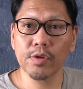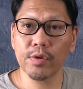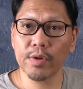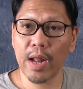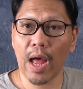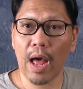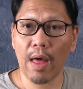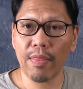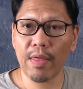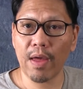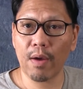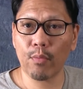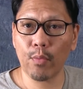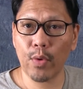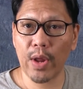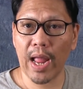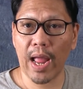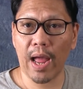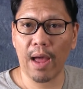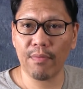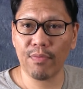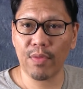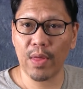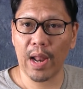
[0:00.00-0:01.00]
So now that
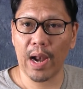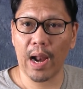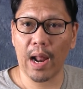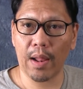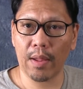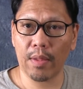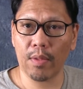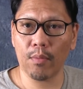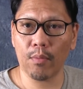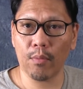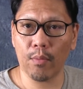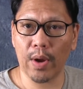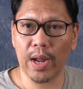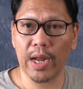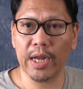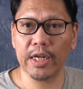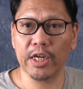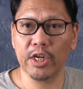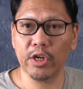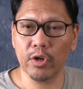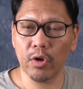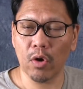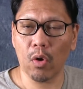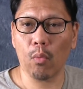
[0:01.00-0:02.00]
we have that out of the way,
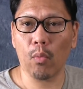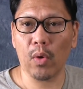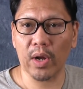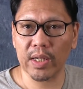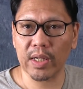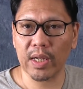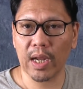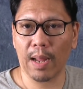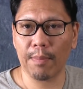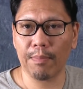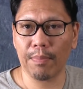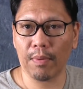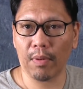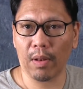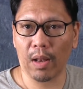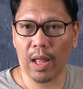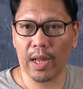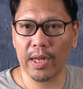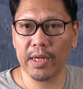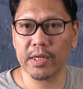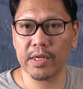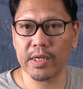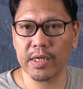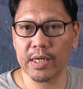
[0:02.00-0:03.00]
and you know what type of
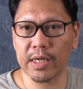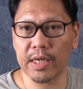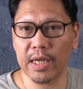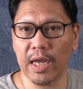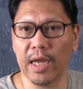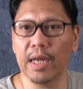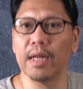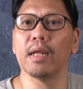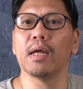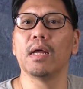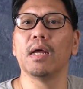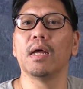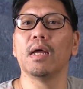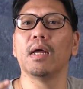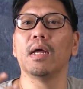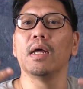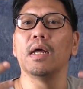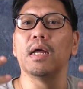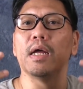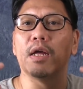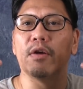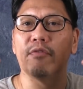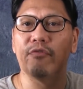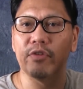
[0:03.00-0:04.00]
light to get
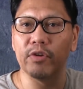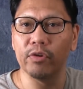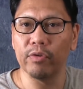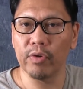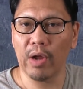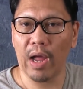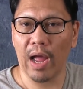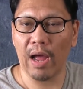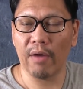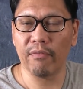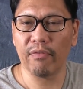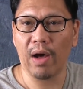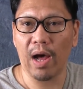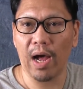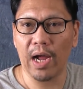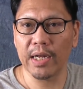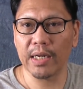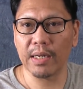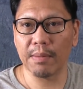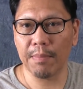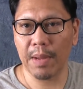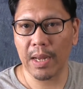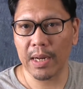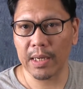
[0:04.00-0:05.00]
if you have
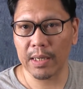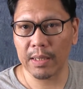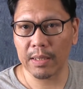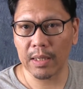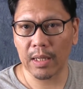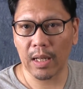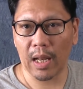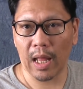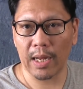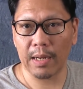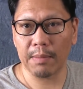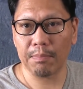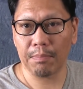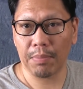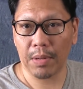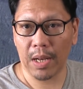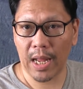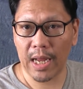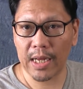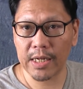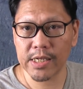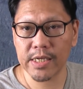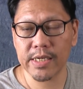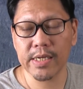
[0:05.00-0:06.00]
high demanding light
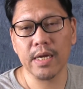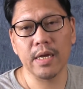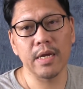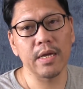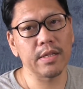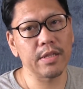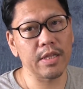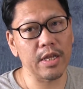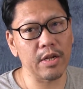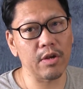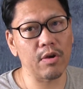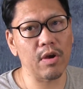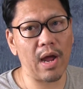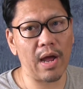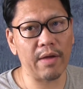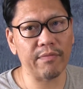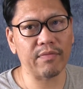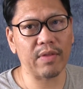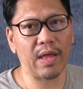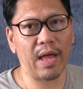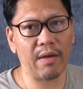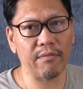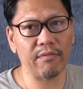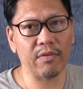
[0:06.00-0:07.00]
plants, then you
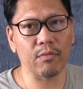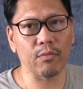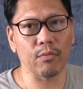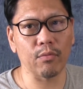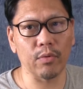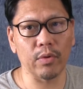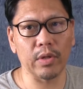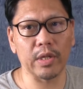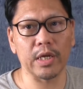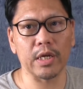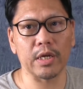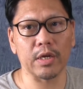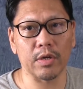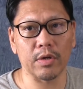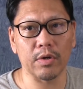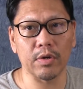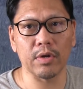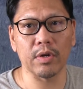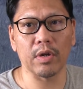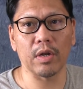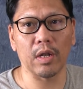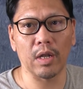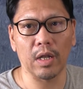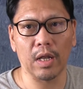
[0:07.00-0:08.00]
have to have a really
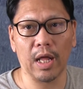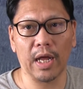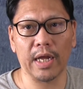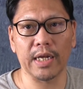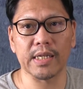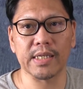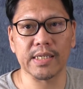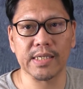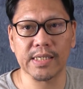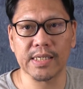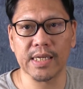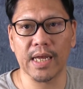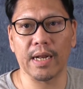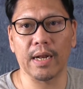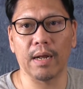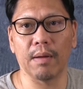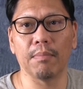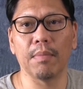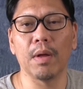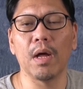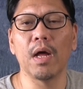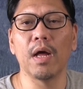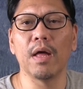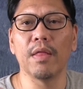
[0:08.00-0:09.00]
good light
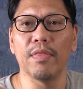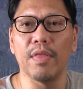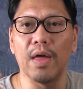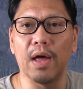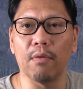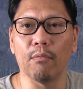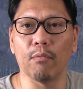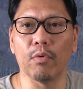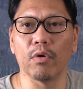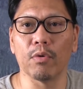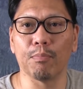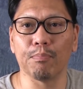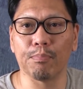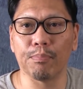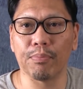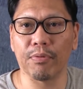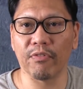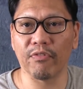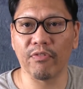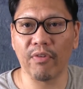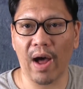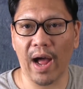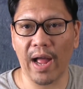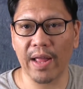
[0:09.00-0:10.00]
setup that will
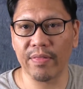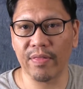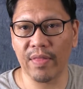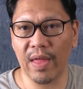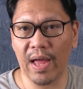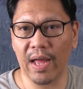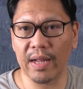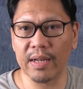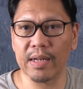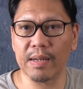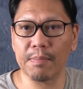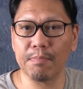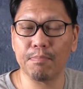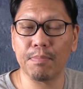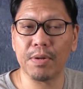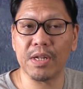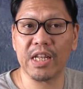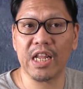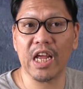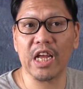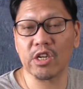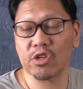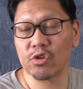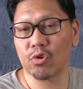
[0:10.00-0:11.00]
provide that
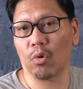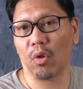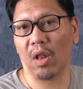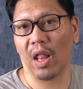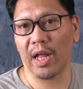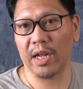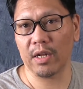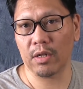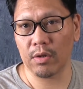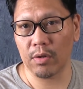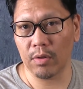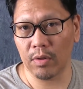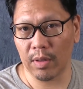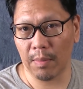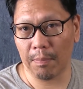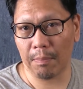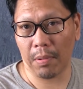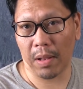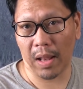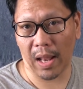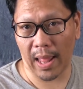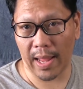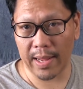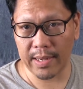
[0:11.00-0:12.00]
potential light to the
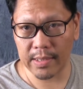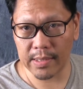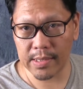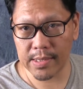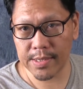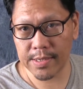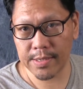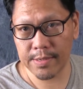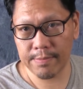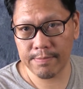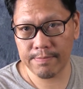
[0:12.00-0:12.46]
plant.